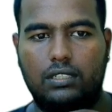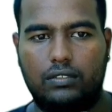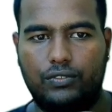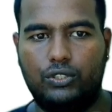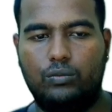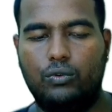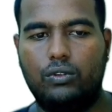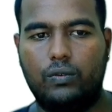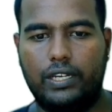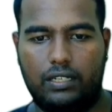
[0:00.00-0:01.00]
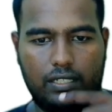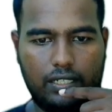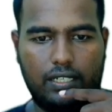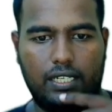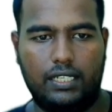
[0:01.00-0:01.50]
we should move the wire
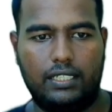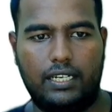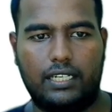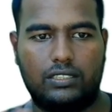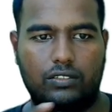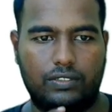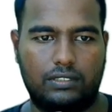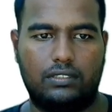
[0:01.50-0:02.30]
in the direction of us.